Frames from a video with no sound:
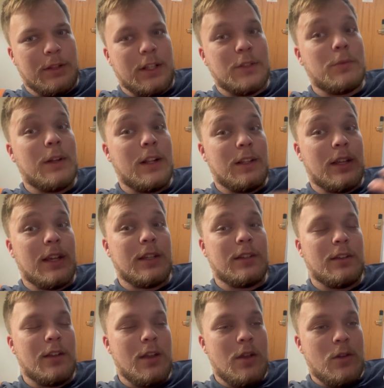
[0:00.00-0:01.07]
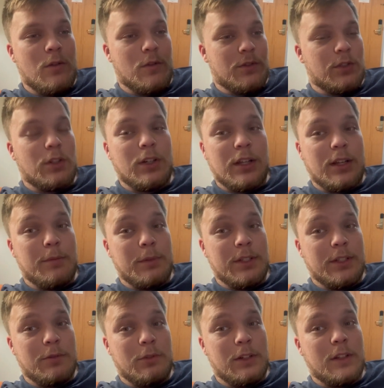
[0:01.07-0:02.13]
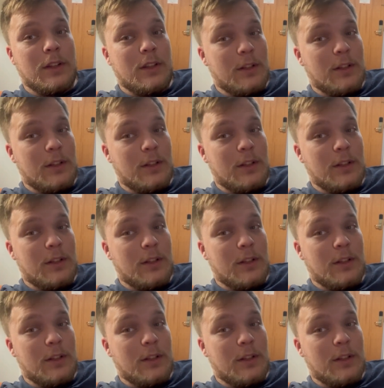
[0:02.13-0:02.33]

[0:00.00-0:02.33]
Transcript: That's what I liked with certain companies at work.